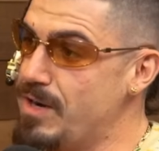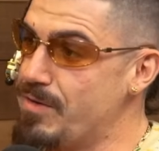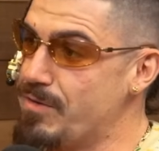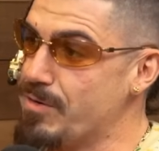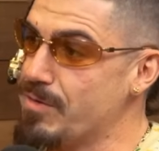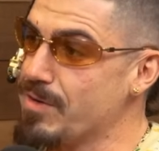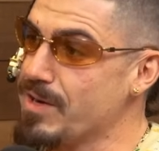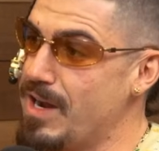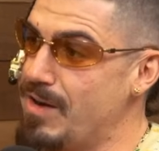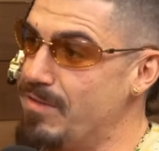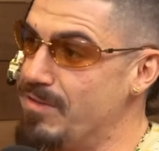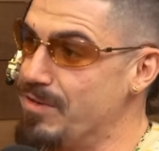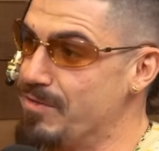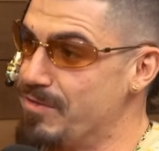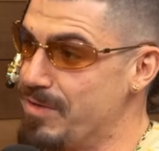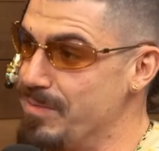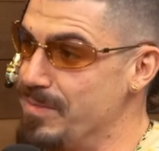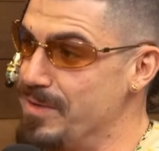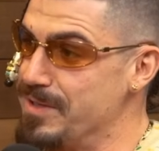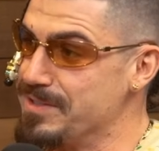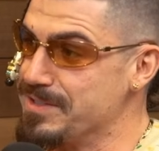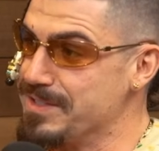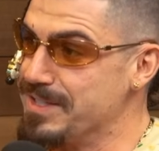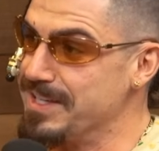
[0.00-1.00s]
who never recovered
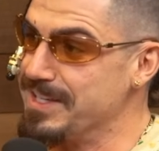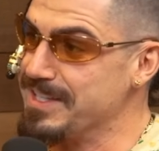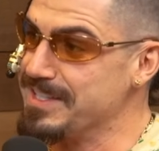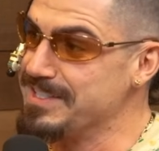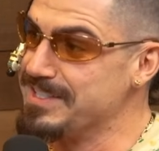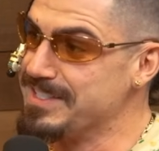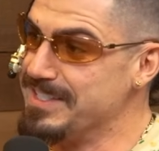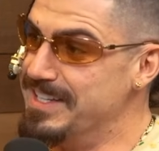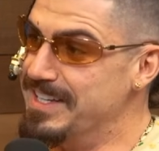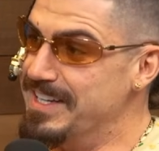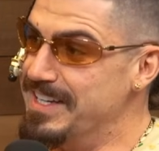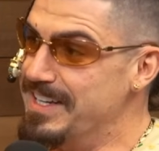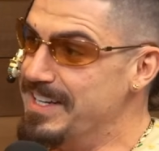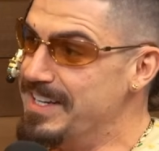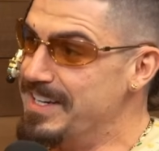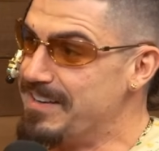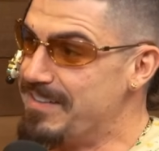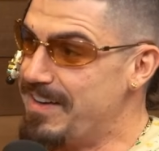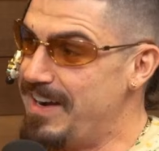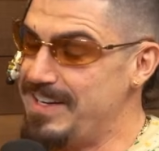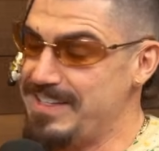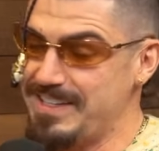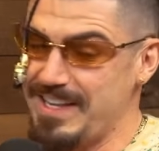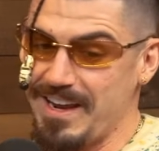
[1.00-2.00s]
from those things,
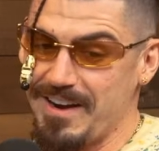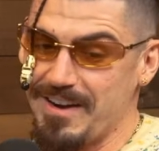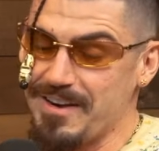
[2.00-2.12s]
right?